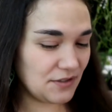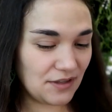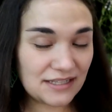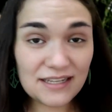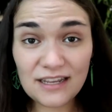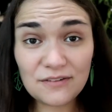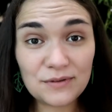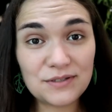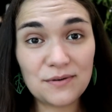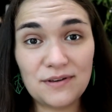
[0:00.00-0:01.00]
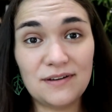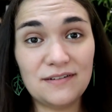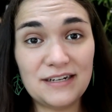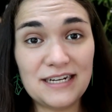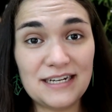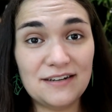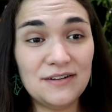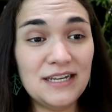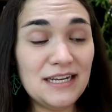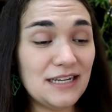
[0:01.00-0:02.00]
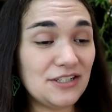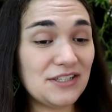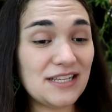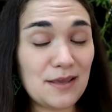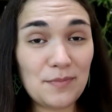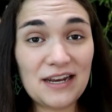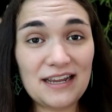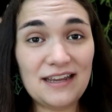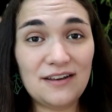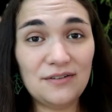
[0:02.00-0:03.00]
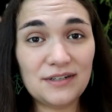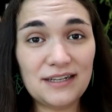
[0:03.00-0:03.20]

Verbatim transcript: So that's kind of what's going on right now. Just keep an eye out.